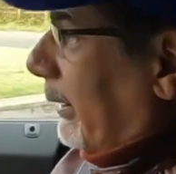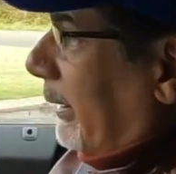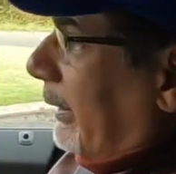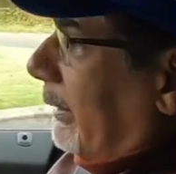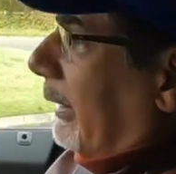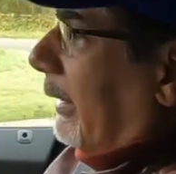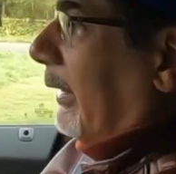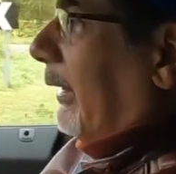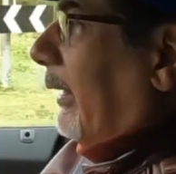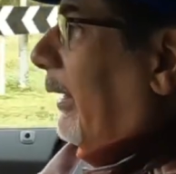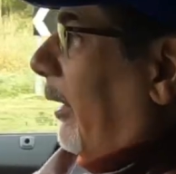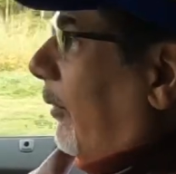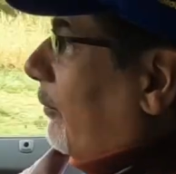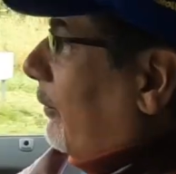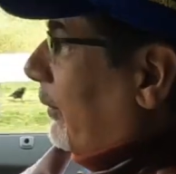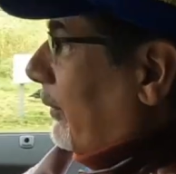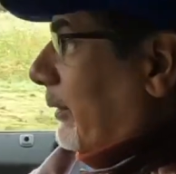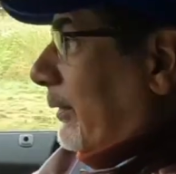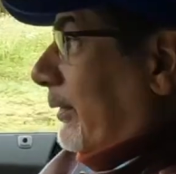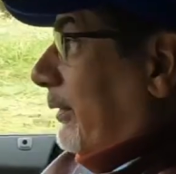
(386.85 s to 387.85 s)
And then,
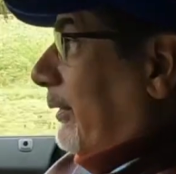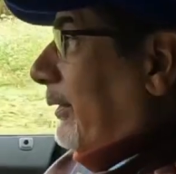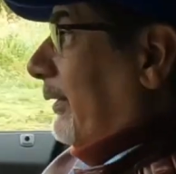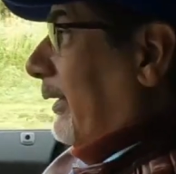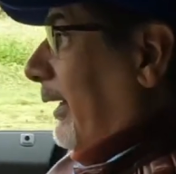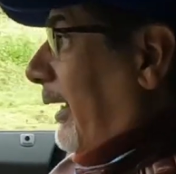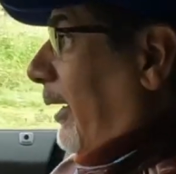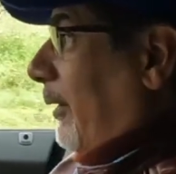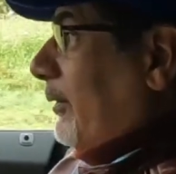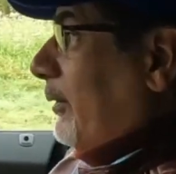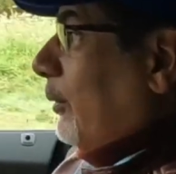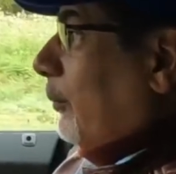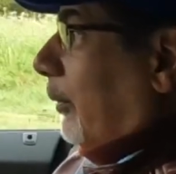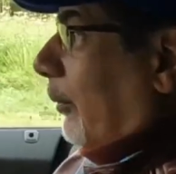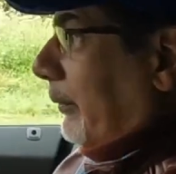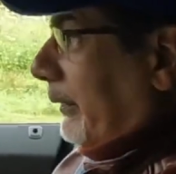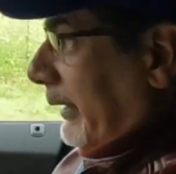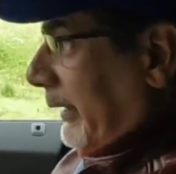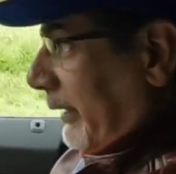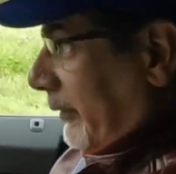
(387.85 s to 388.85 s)
of course, I'll still
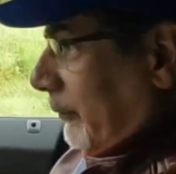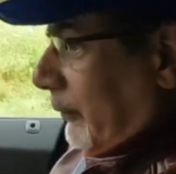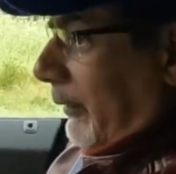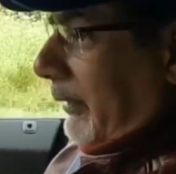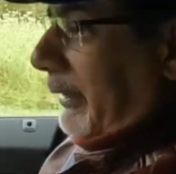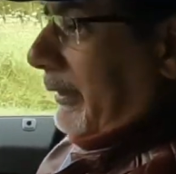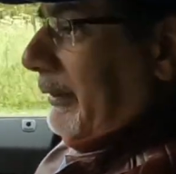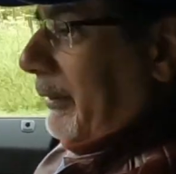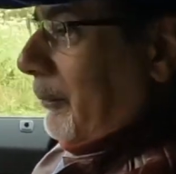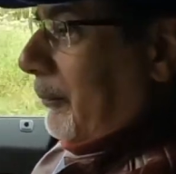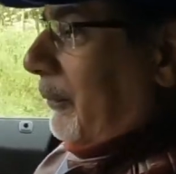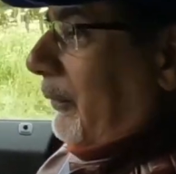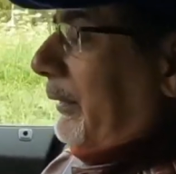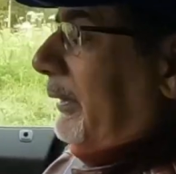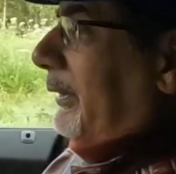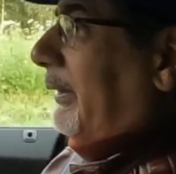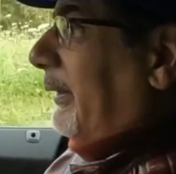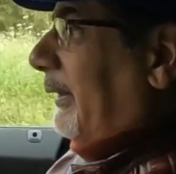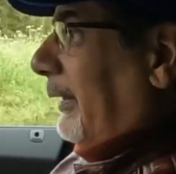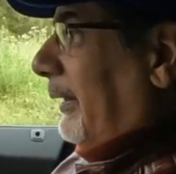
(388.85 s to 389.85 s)
probably get it wrong at some
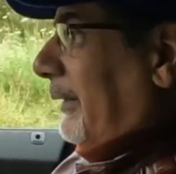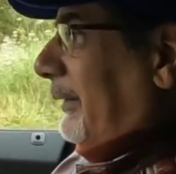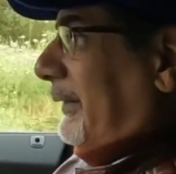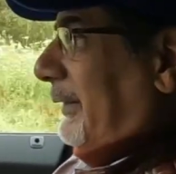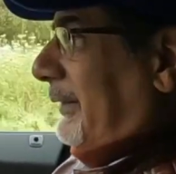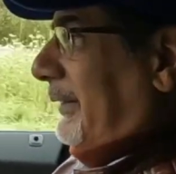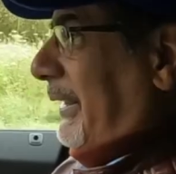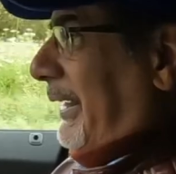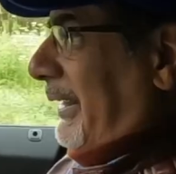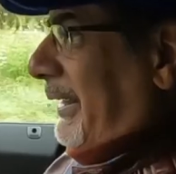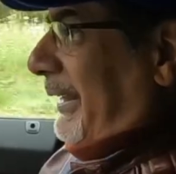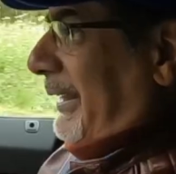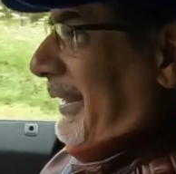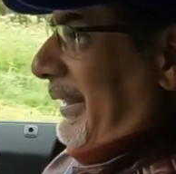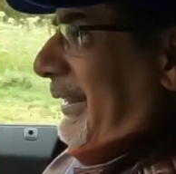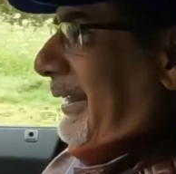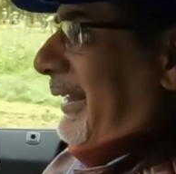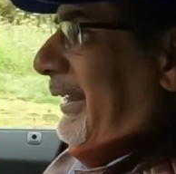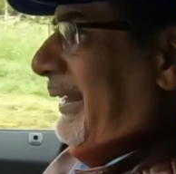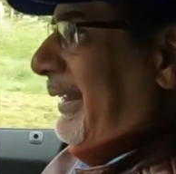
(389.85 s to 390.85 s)
point, because
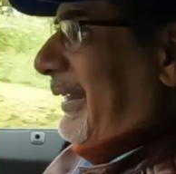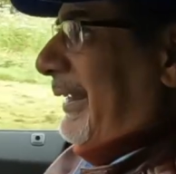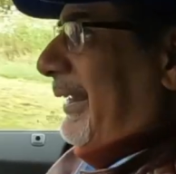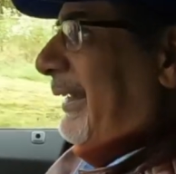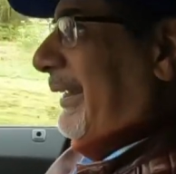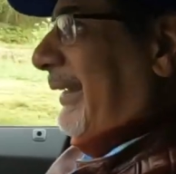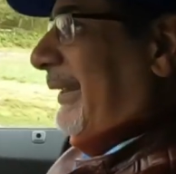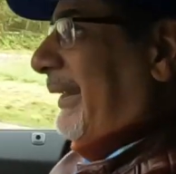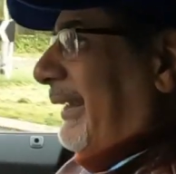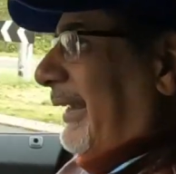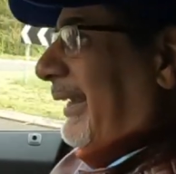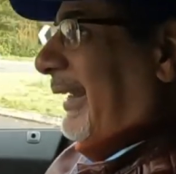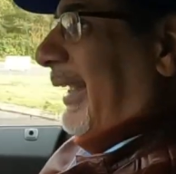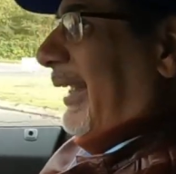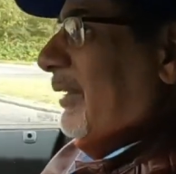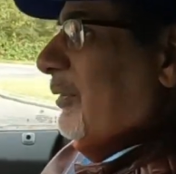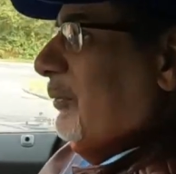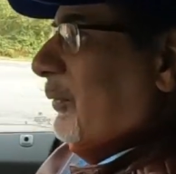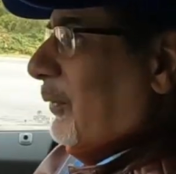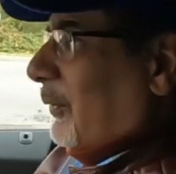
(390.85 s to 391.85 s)

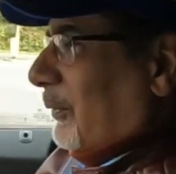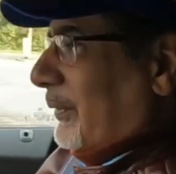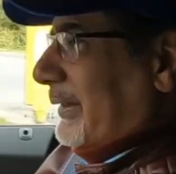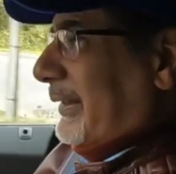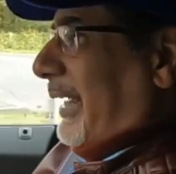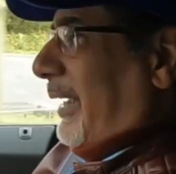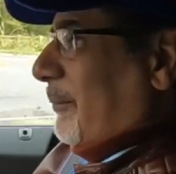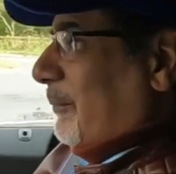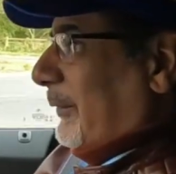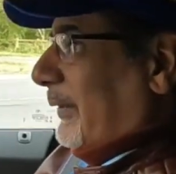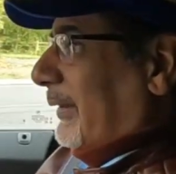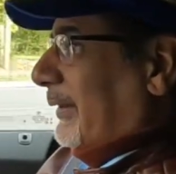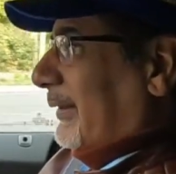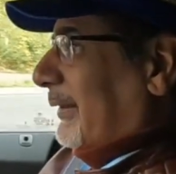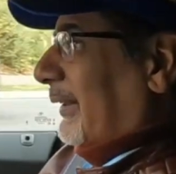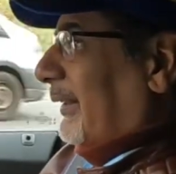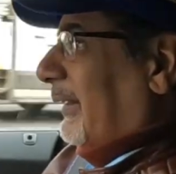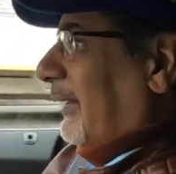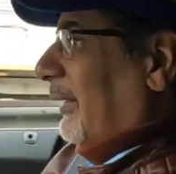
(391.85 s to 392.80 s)
that's what always happens.